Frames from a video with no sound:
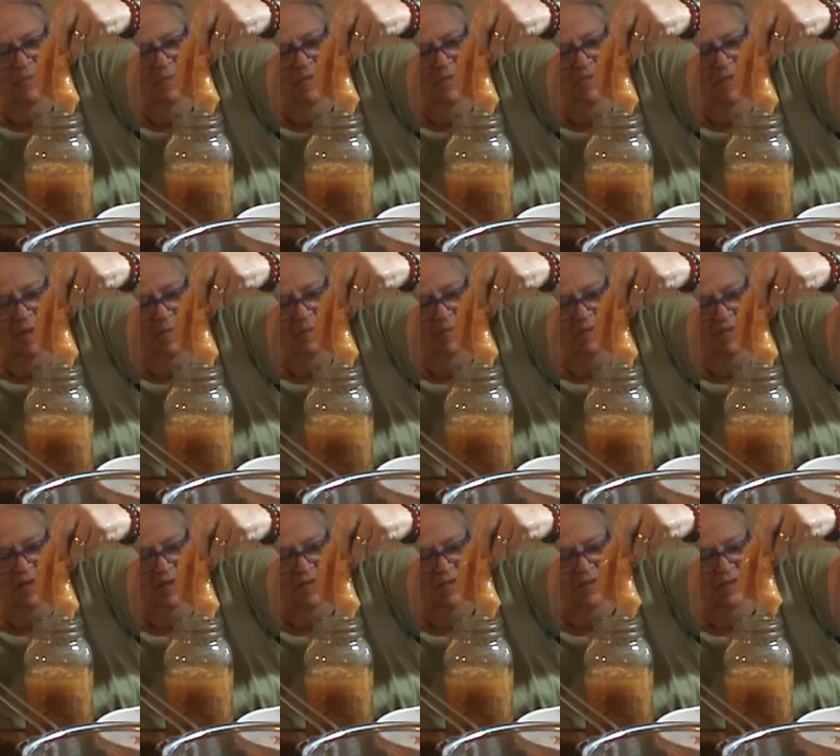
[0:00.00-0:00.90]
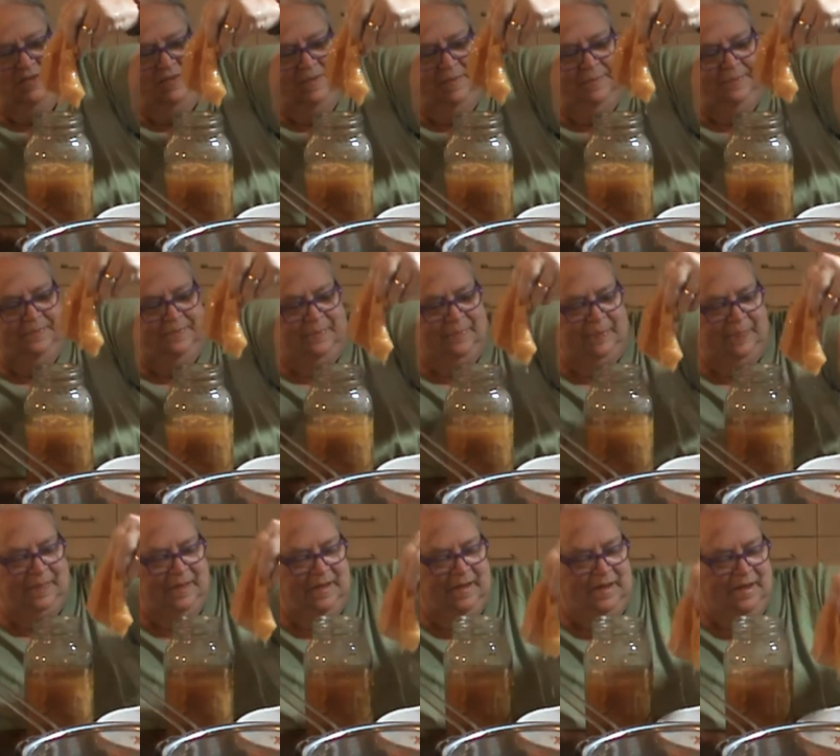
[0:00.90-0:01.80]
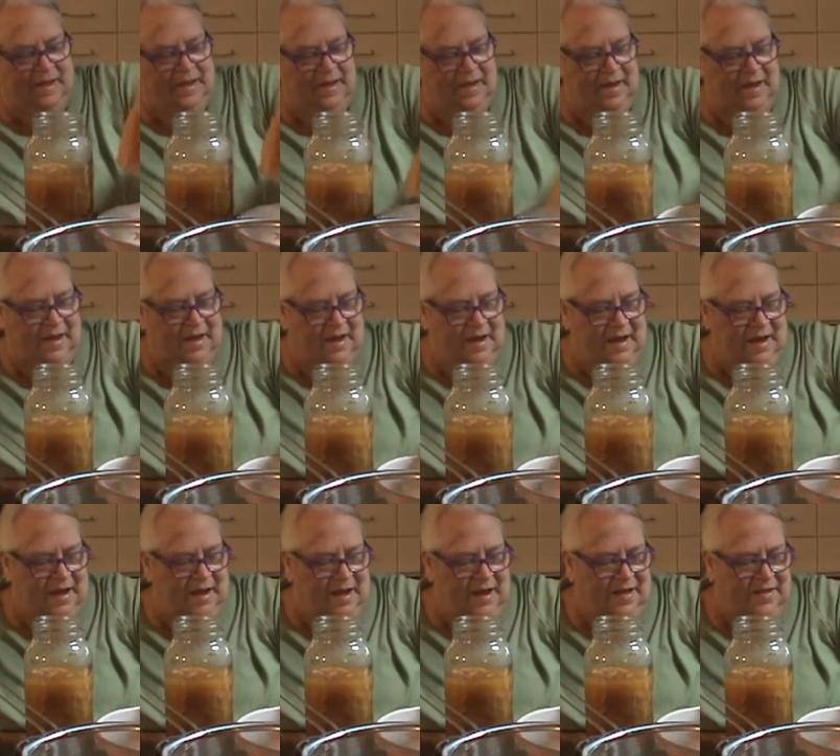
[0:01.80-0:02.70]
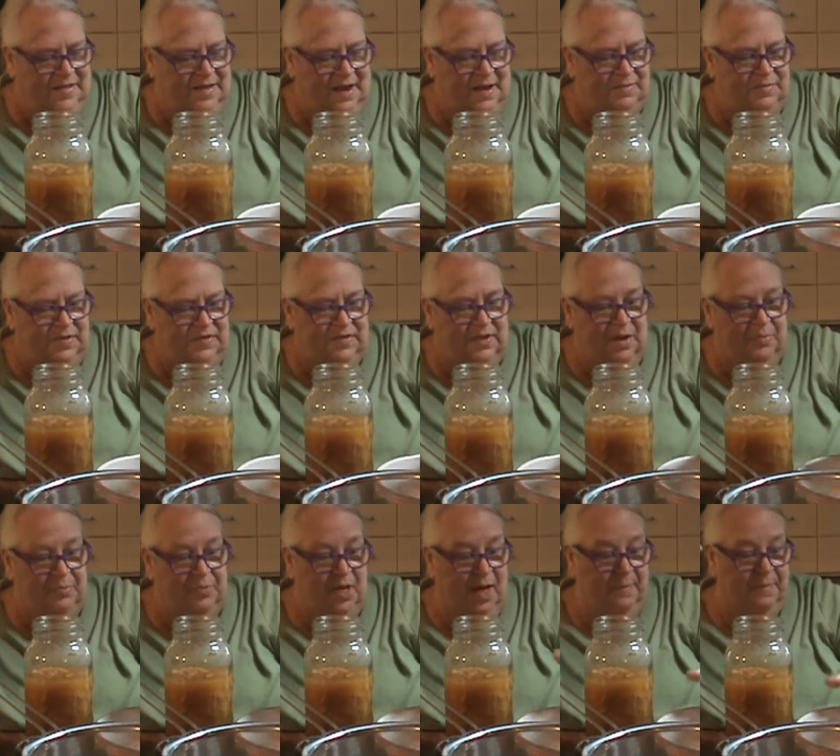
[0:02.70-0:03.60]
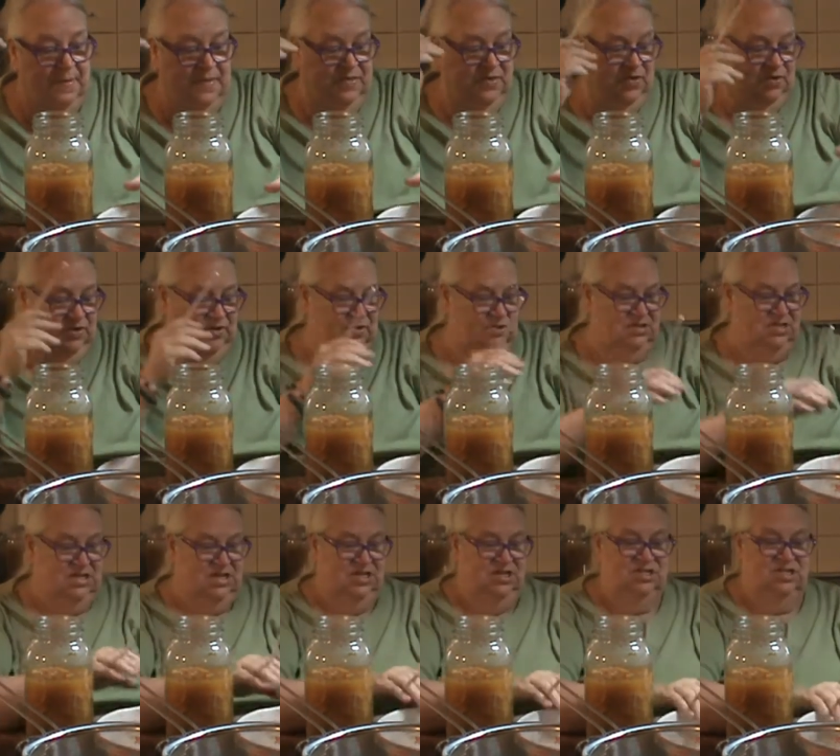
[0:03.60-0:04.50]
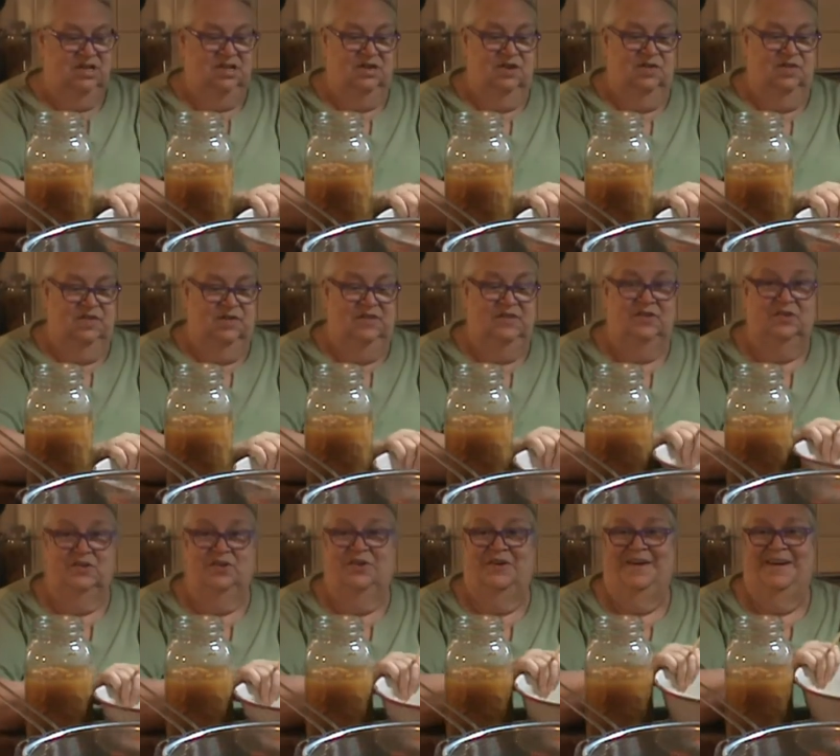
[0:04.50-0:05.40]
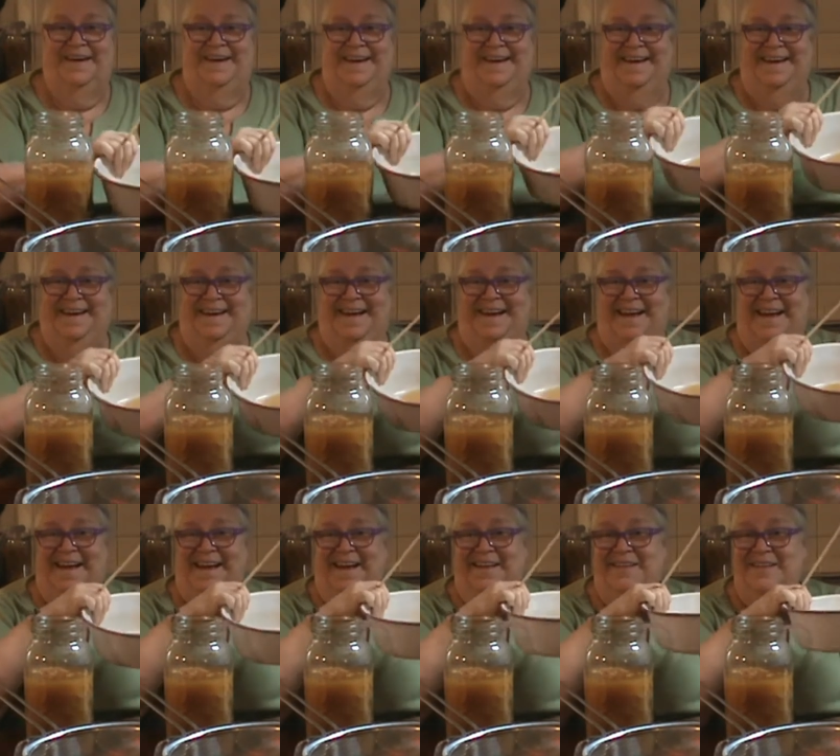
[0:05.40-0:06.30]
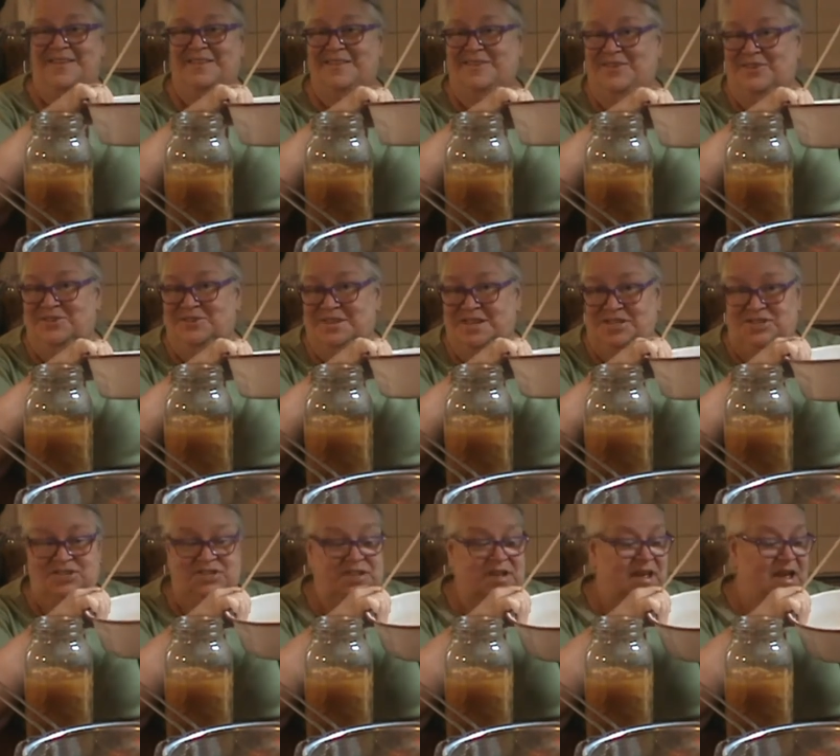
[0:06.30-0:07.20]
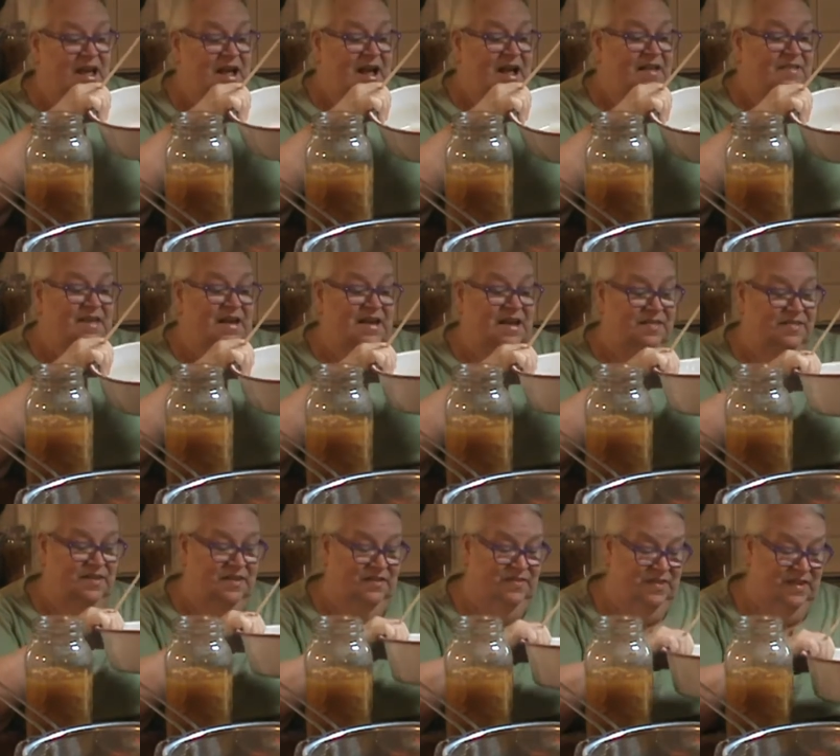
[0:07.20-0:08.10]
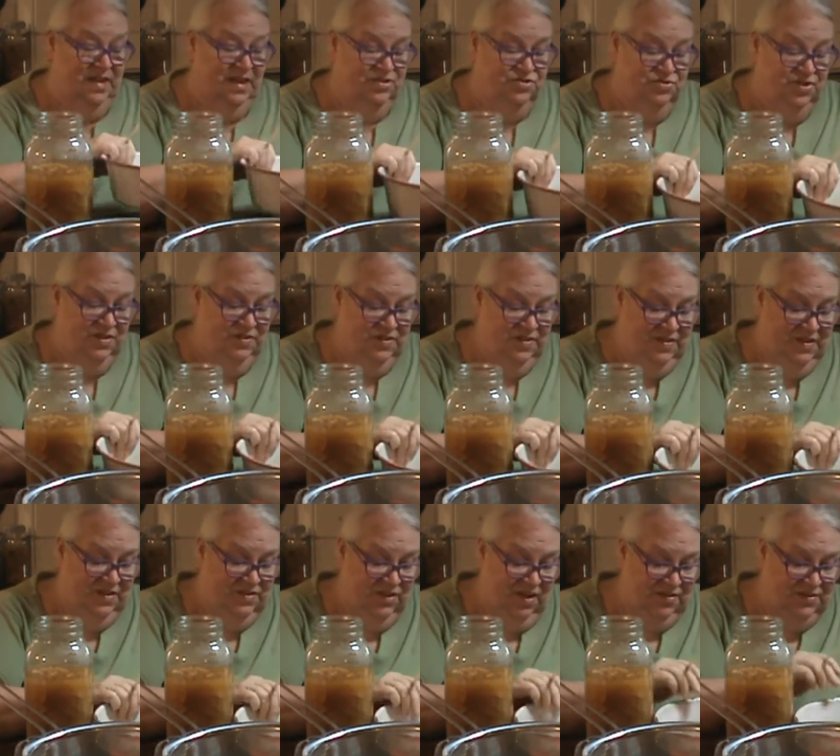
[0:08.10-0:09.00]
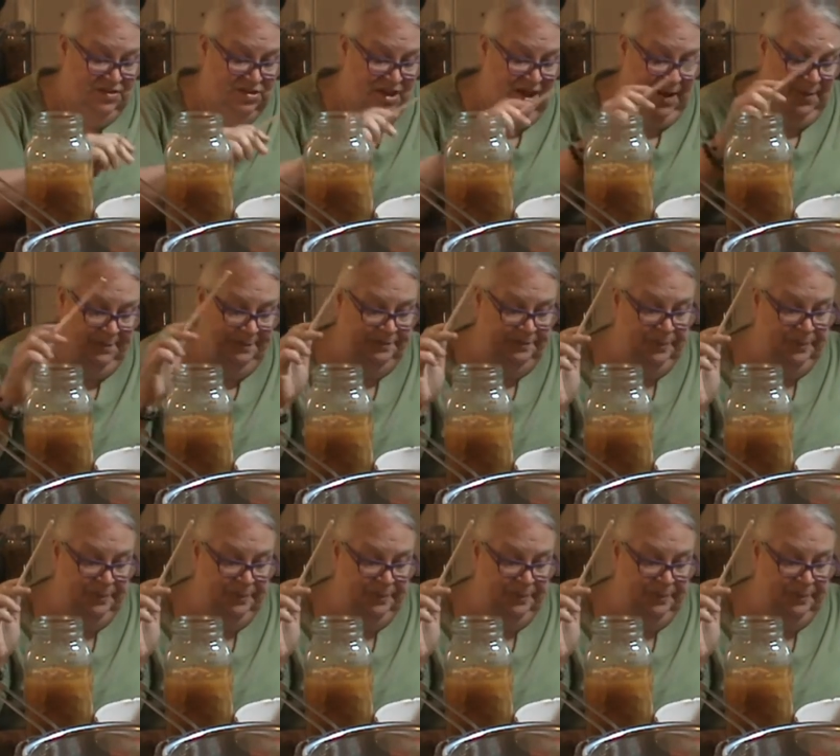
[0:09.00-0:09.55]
substance that I'm just gonna plop in their little dish. They know these little, this is their dish. They get treats in these all the time.